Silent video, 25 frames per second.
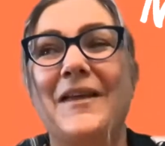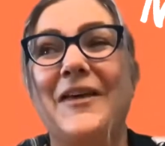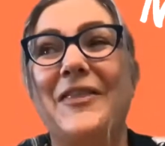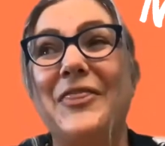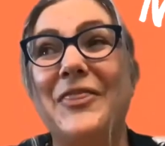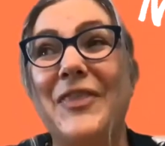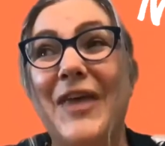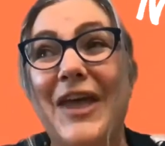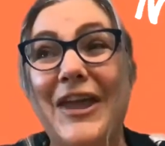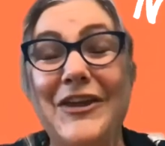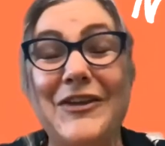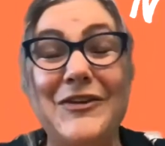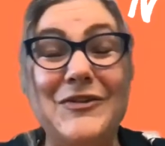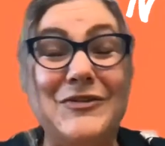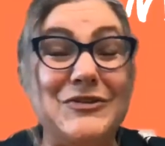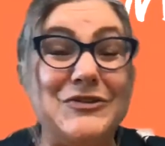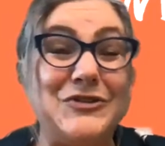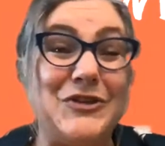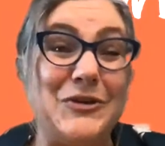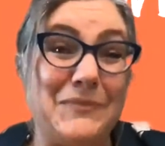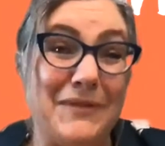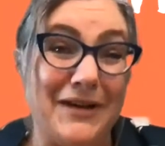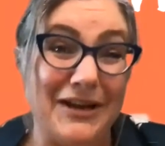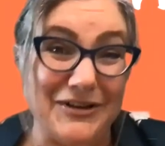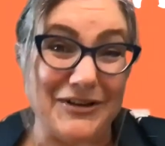Thank you so
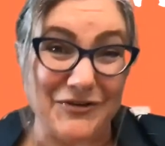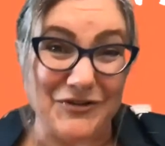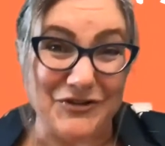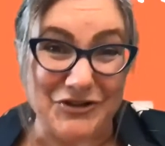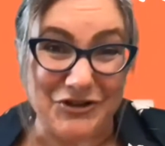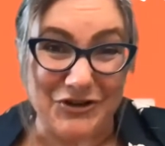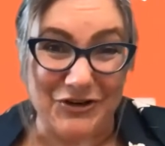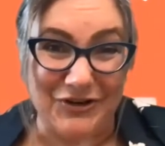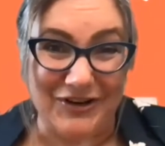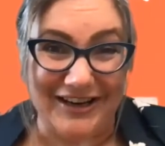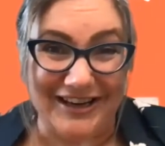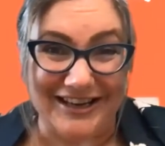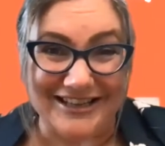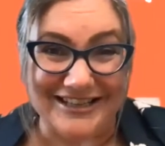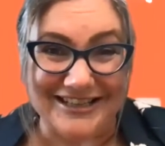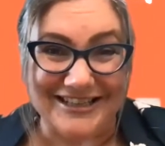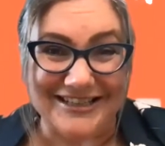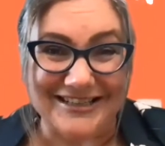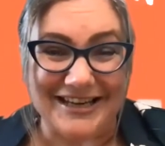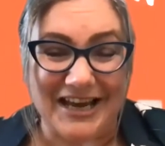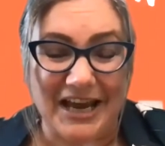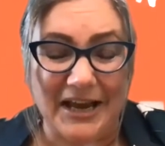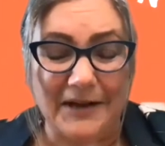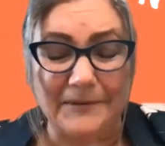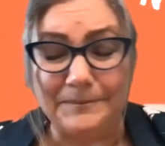much for tuning in
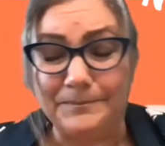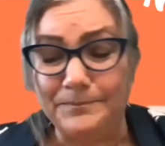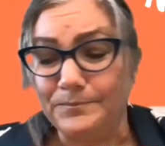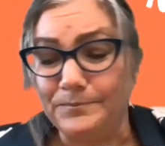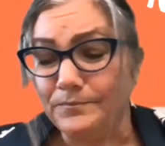today.